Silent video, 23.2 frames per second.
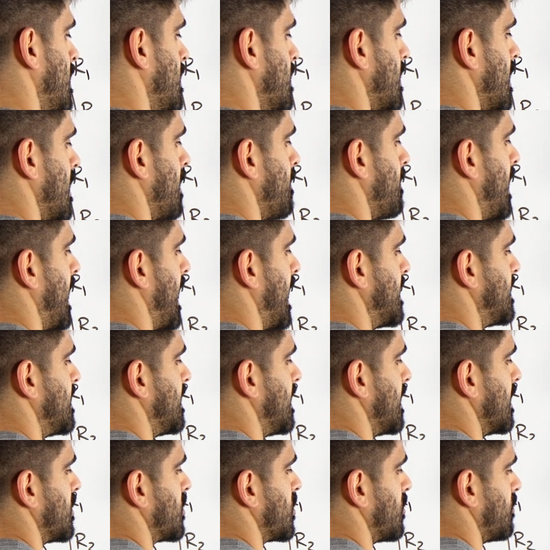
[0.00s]
Then I'm adding
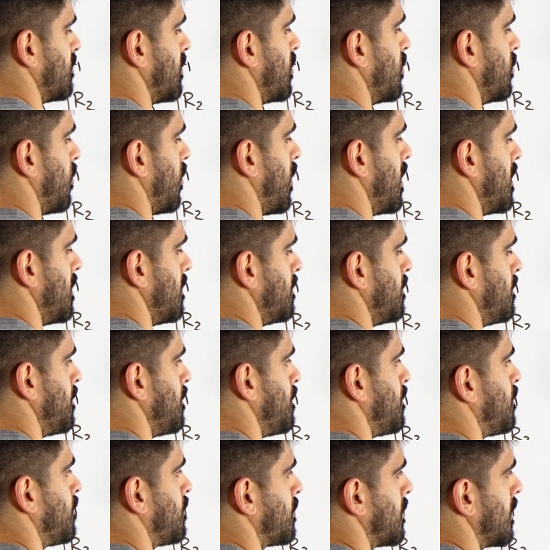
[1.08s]
it to row 1.
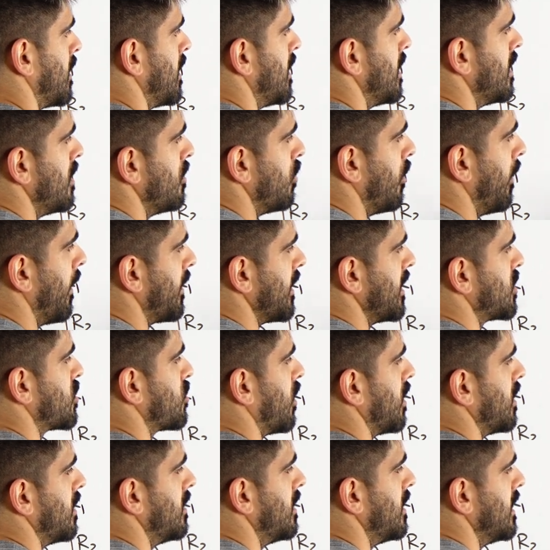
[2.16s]
What about this
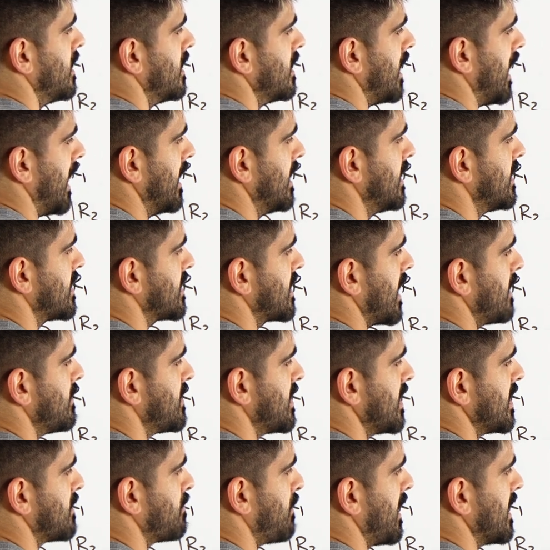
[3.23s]
one? I need to times
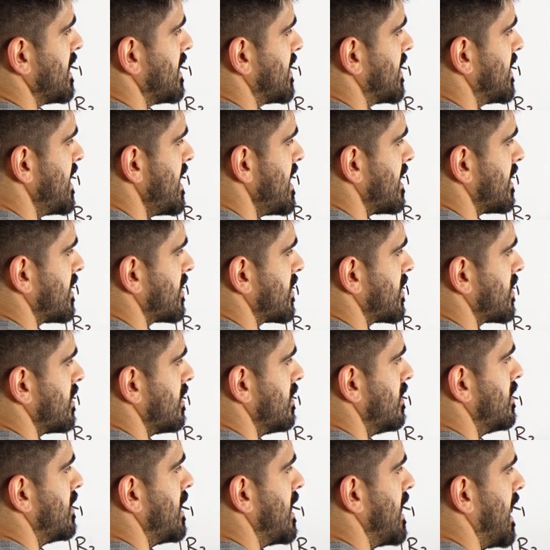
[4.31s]
this by 6,
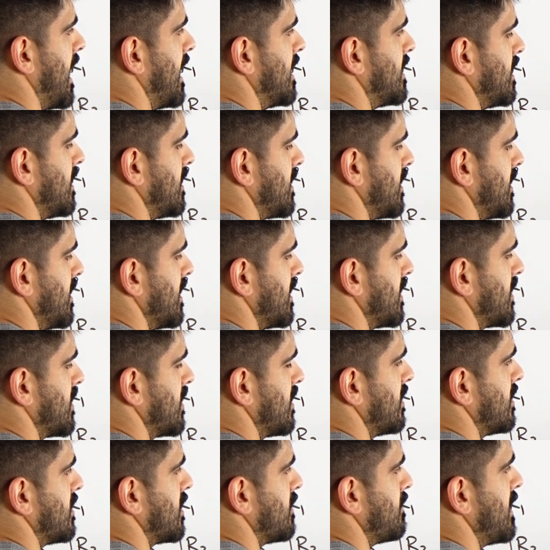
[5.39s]
then add it to this
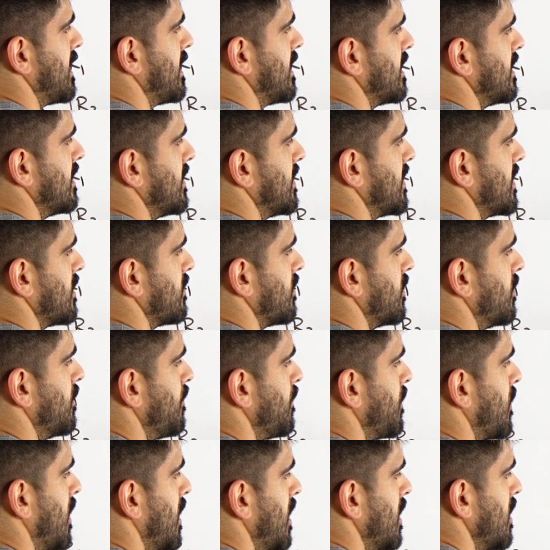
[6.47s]
to make it 0.
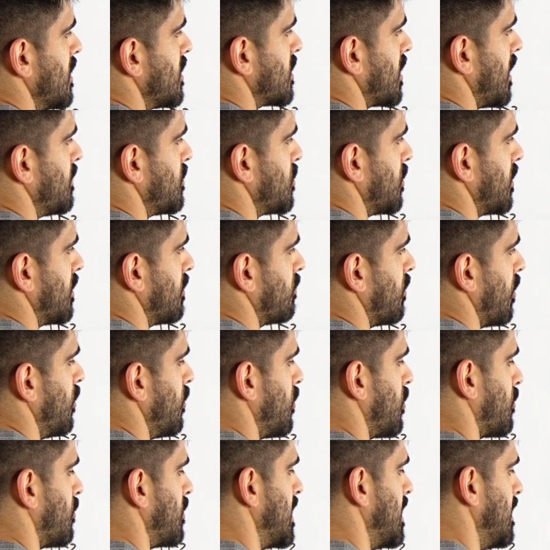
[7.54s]
So I'm doing row
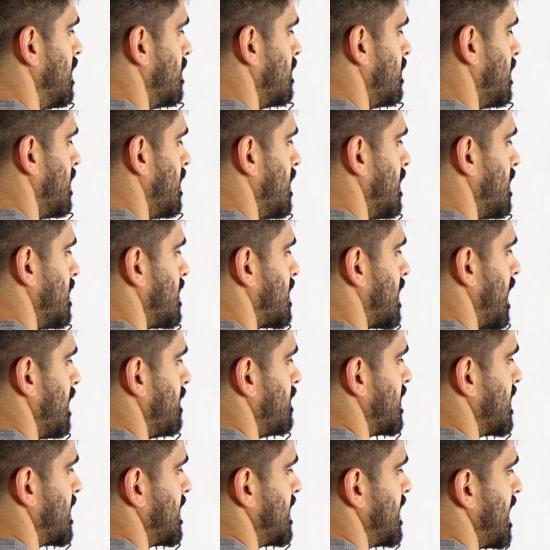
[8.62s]
3
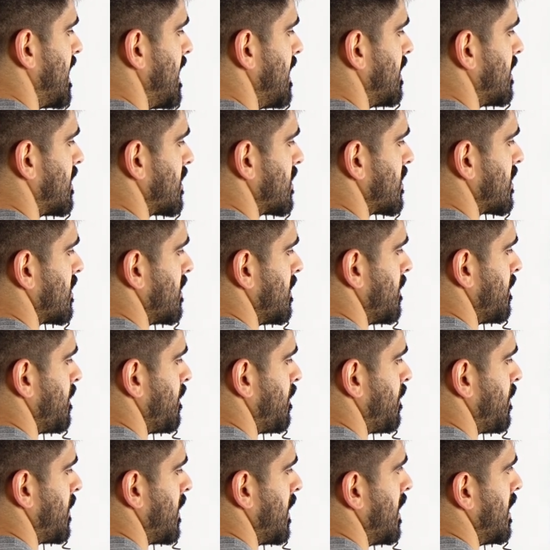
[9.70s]
times 6,
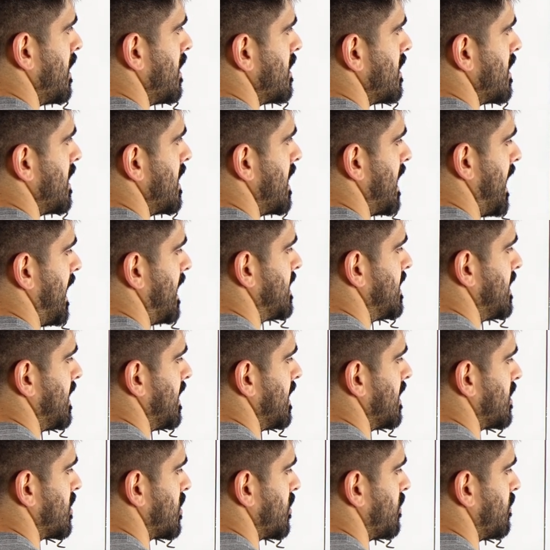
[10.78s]
then adding
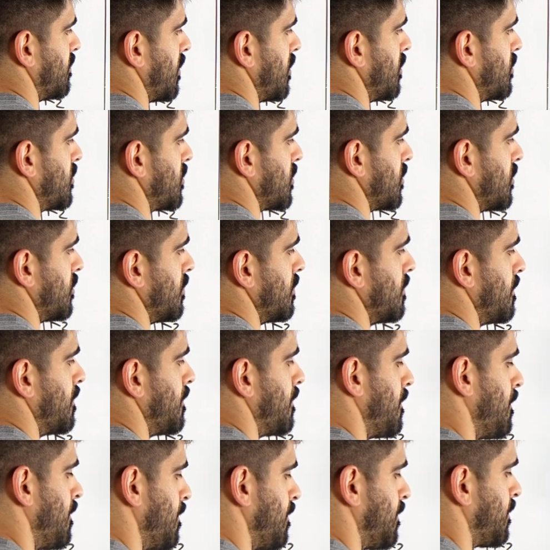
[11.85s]
it to row 2.
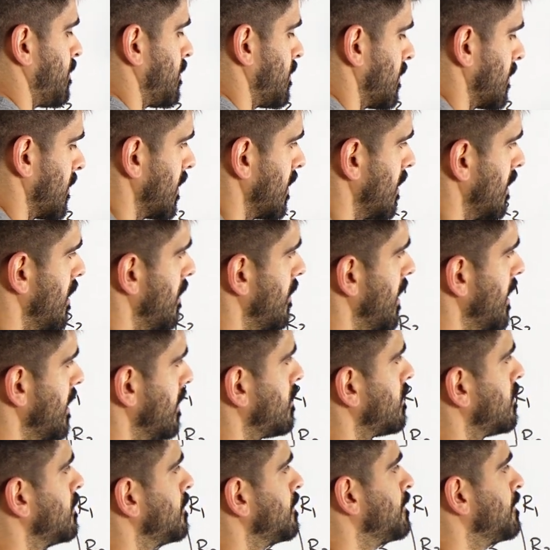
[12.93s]
All right?